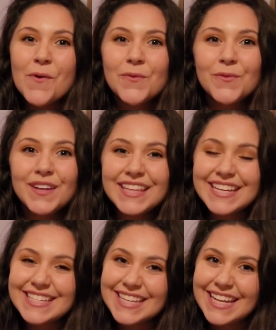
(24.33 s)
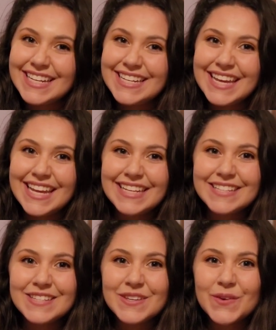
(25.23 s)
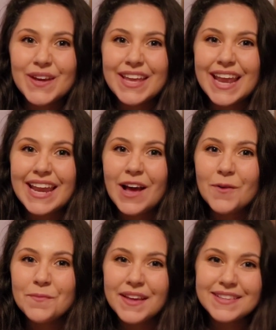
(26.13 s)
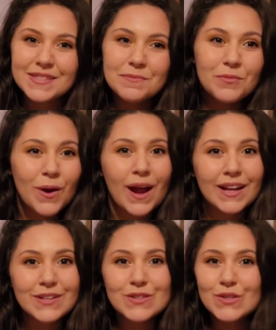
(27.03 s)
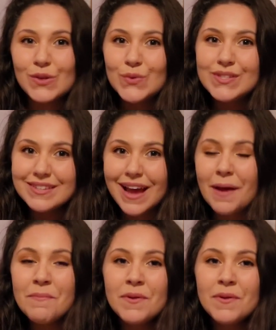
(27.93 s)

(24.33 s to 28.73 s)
really excited to get into it and help get some products used up.